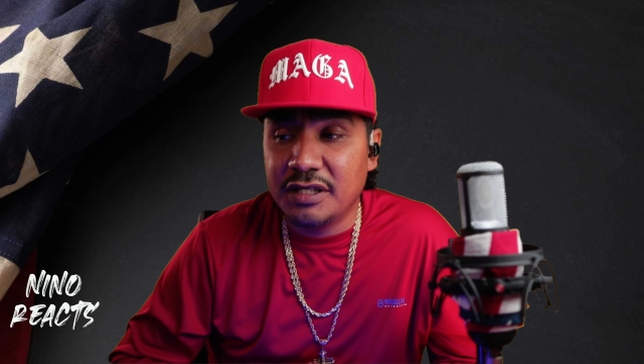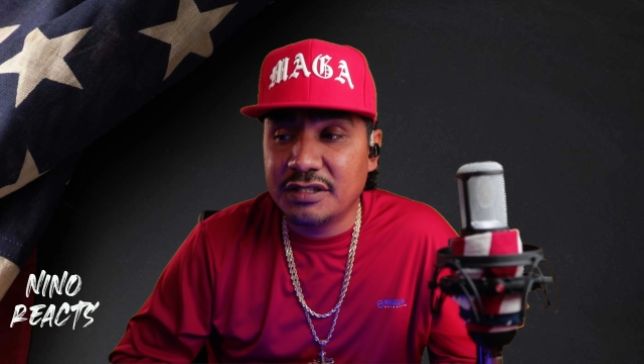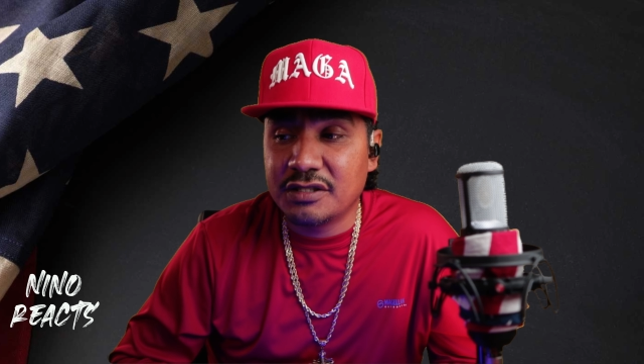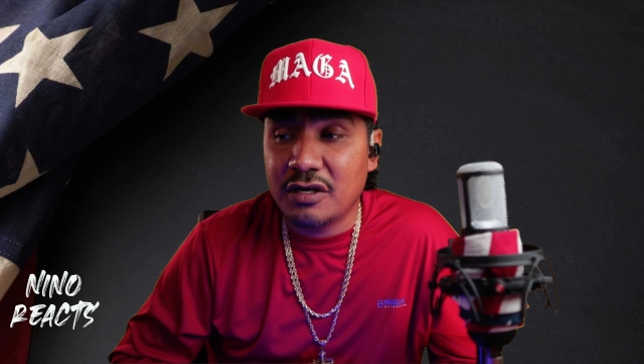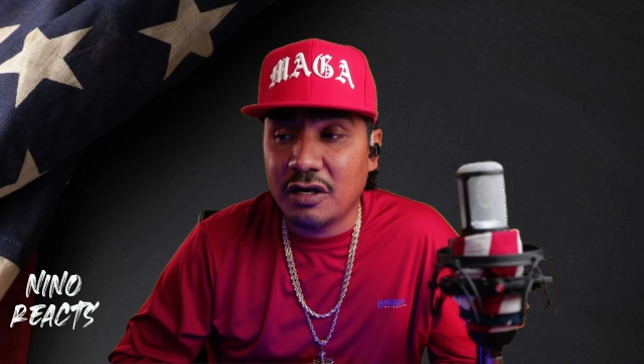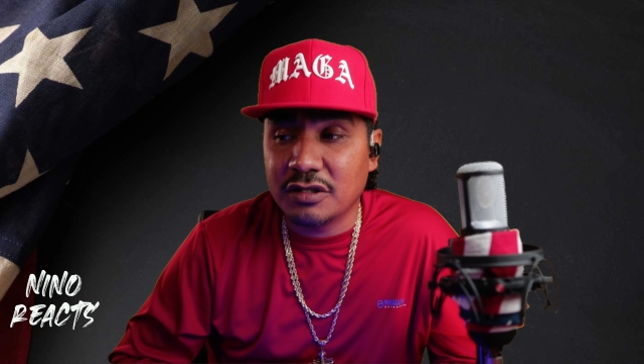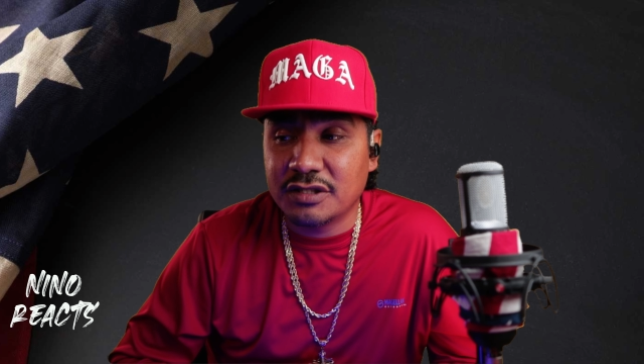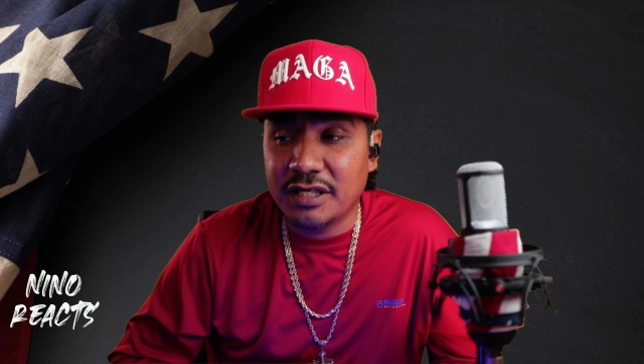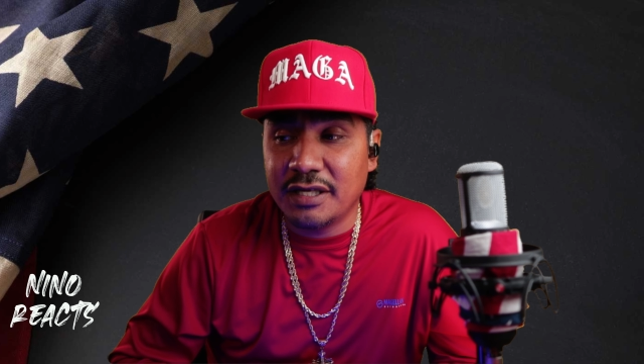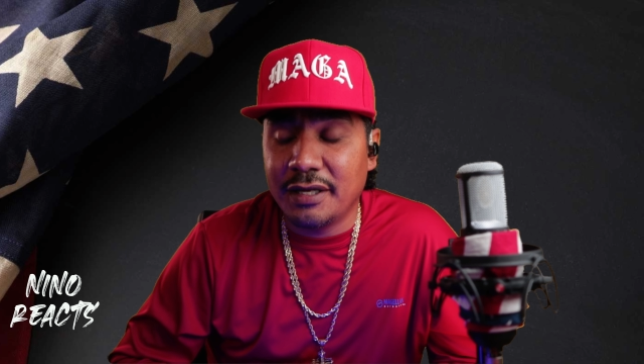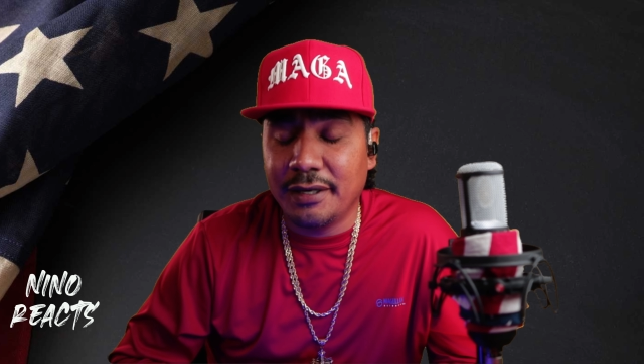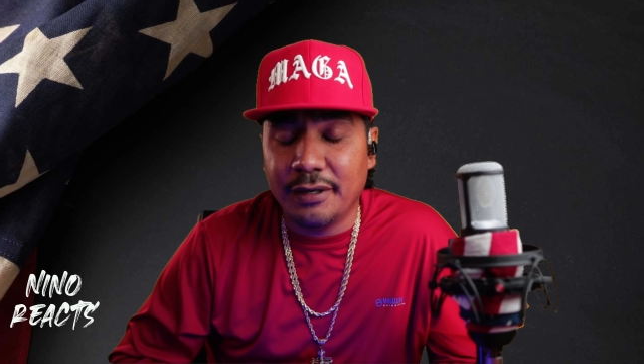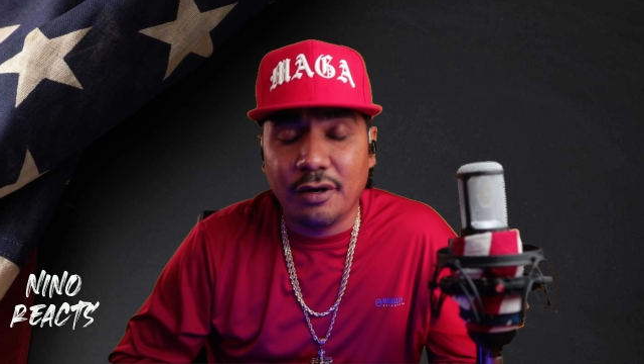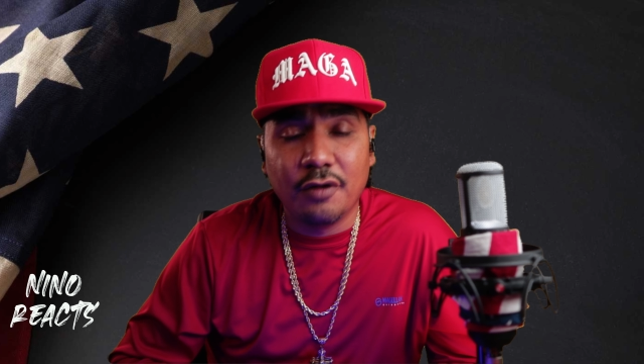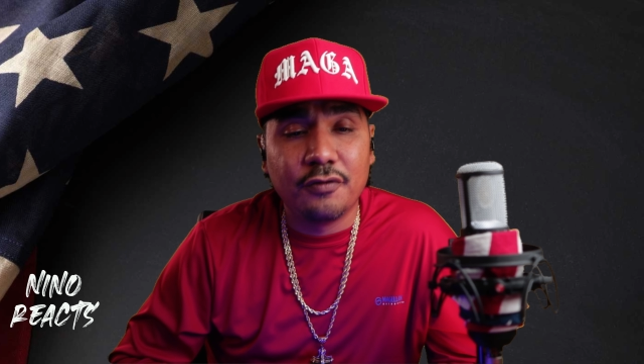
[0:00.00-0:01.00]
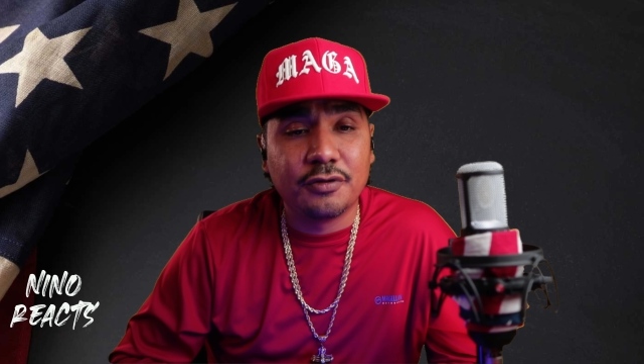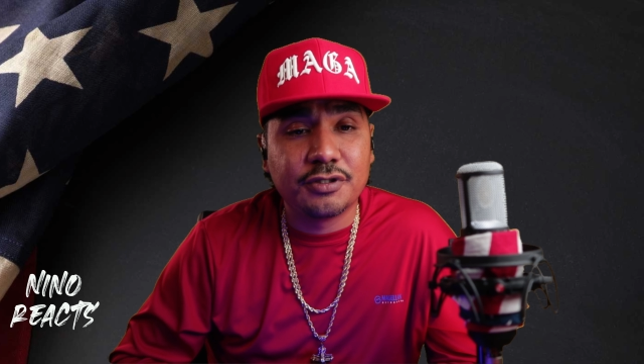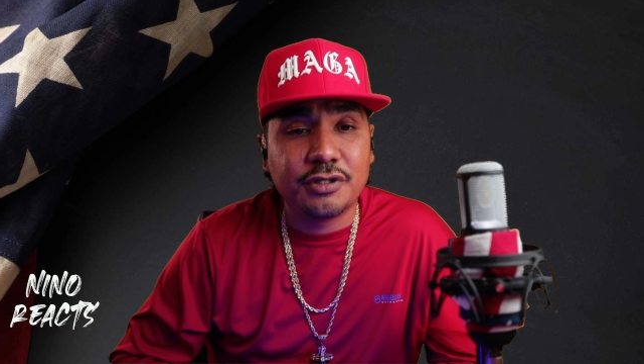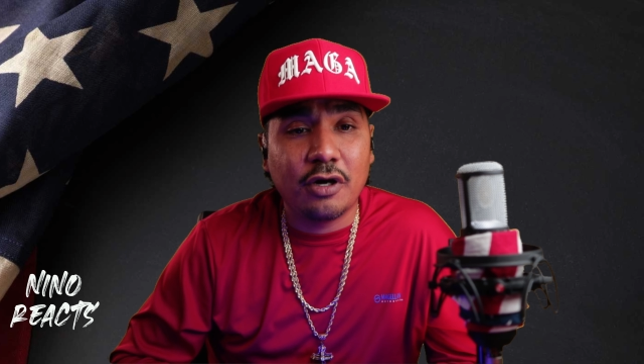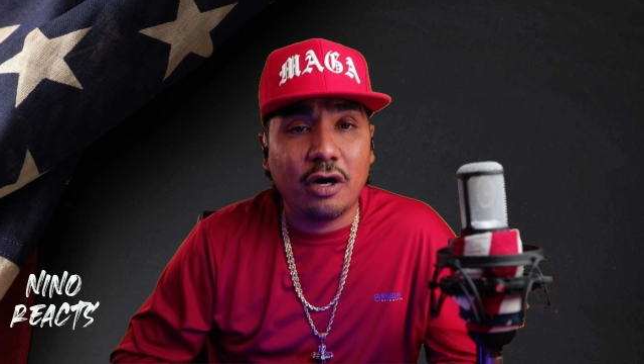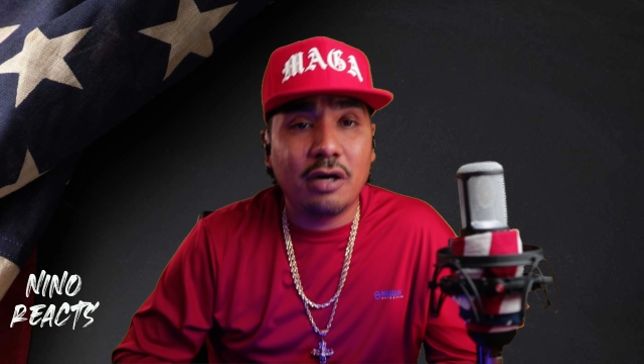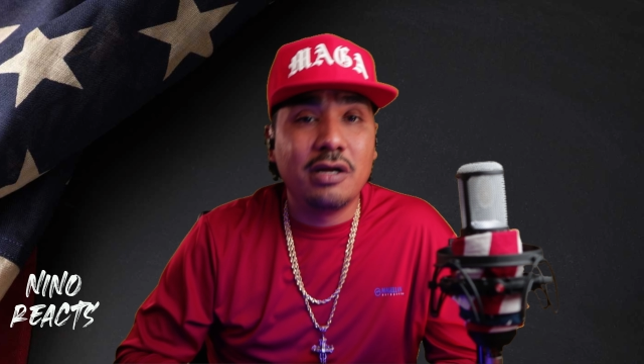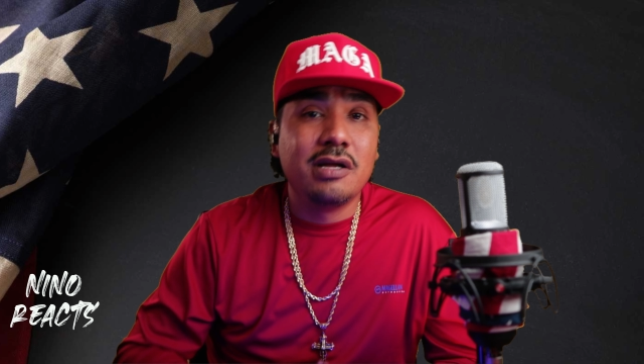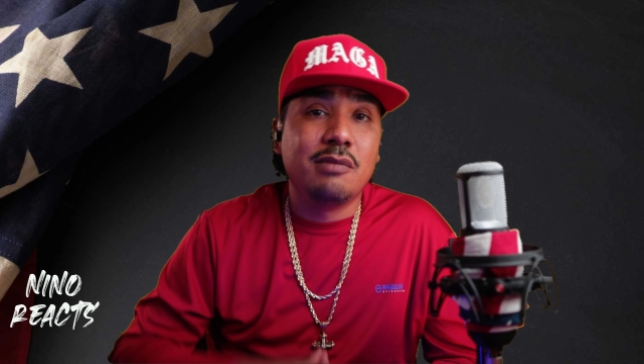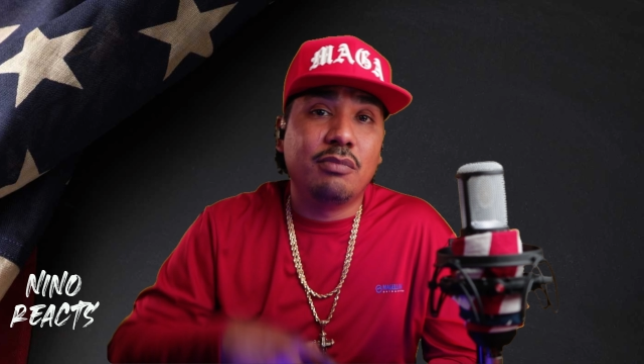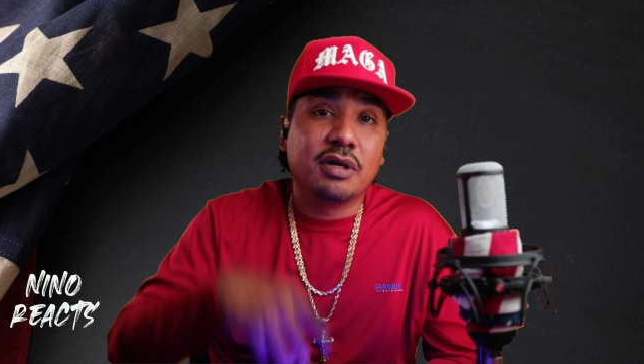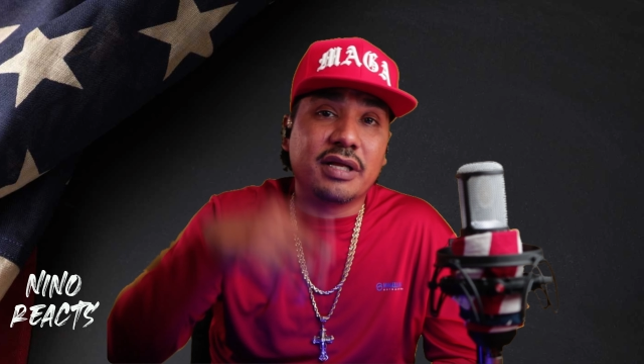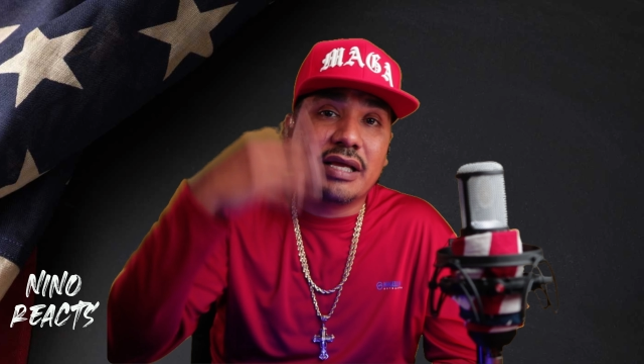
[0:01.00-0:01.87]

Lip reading: to his content, others, y'all.